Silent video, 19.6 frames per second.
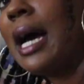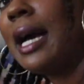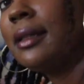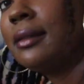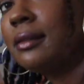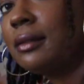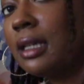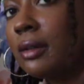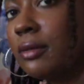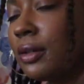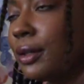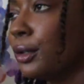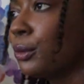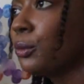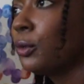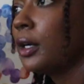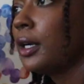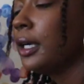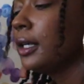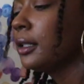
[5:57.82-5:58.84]
I love her
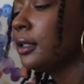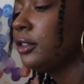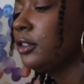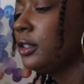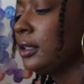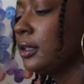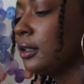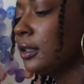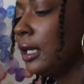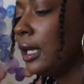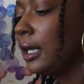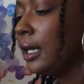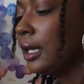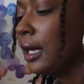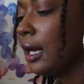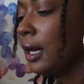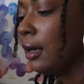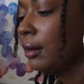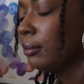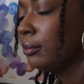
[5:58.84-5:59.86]
work. She is a
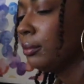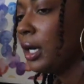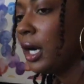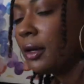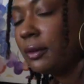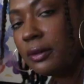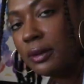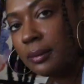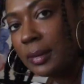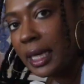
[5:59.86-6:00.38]
um, pottery